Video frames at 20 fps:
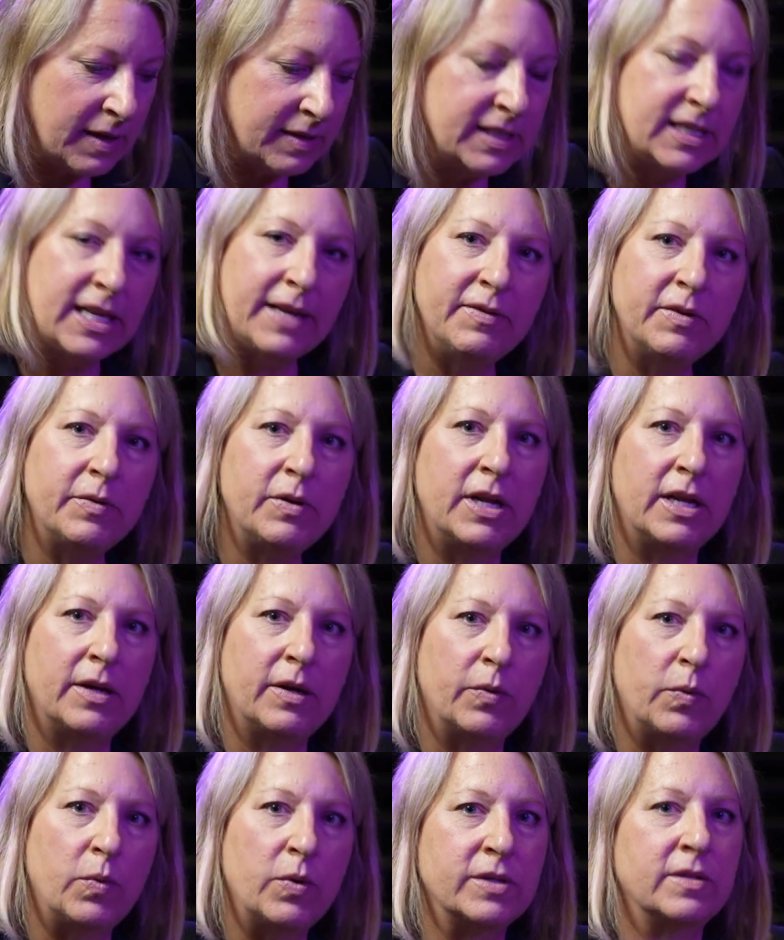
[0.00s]
David
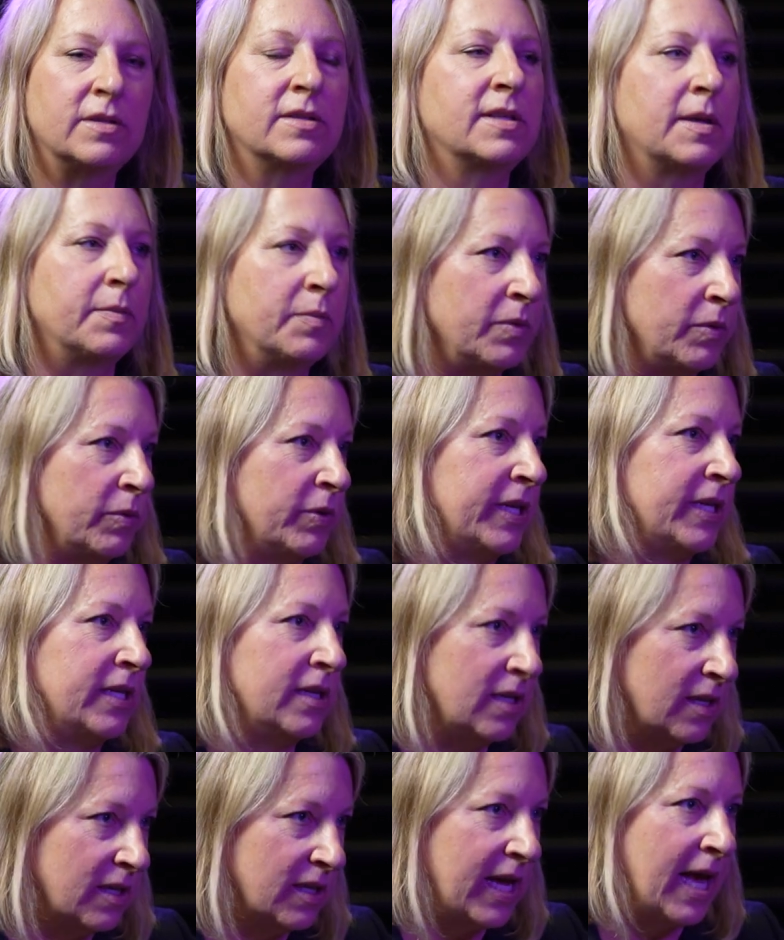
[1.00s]
was a
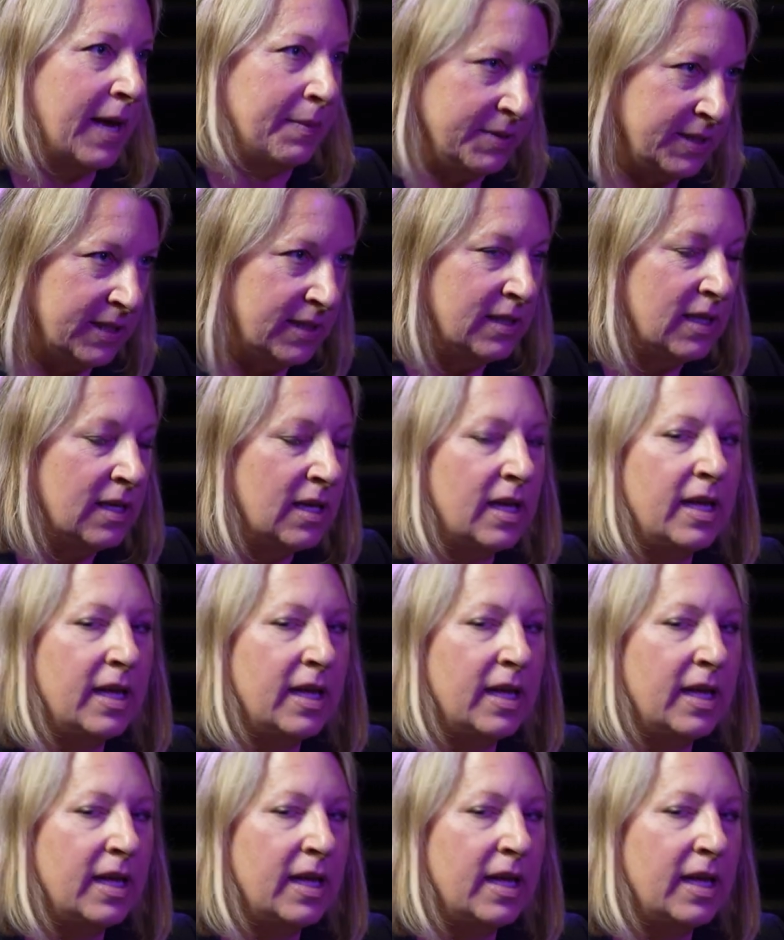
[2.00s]
submarine captain,